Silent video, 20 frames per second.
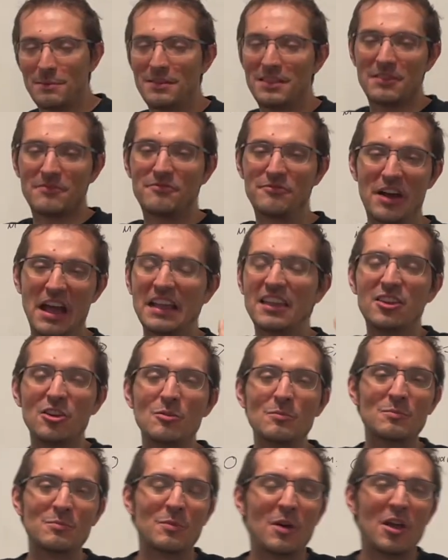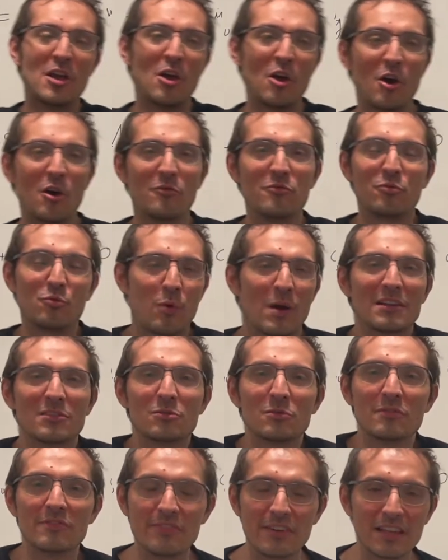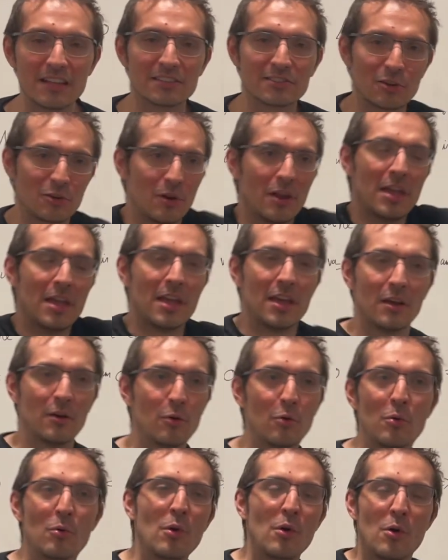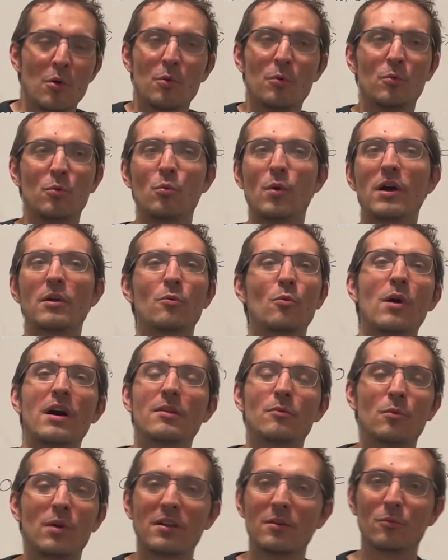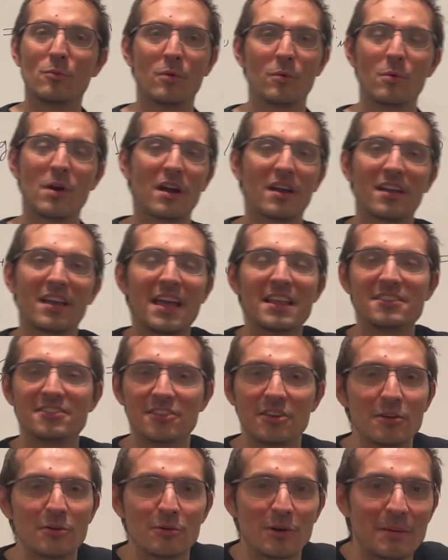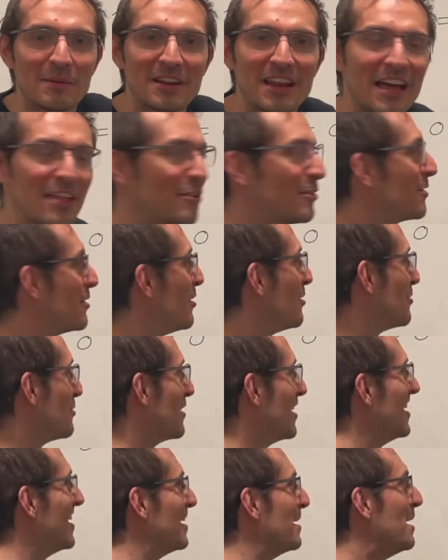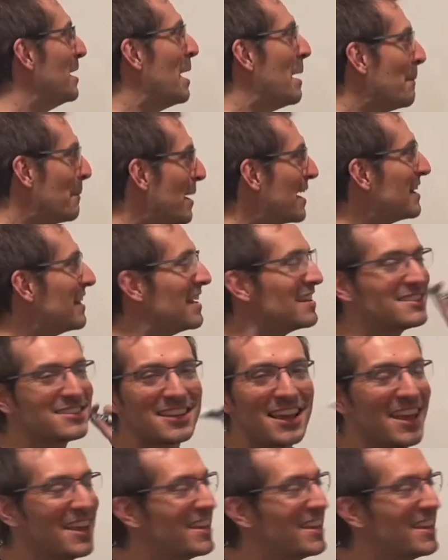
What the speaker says: the vacuum of quantum fields, or what gets you? I mean, I don't know. But let's say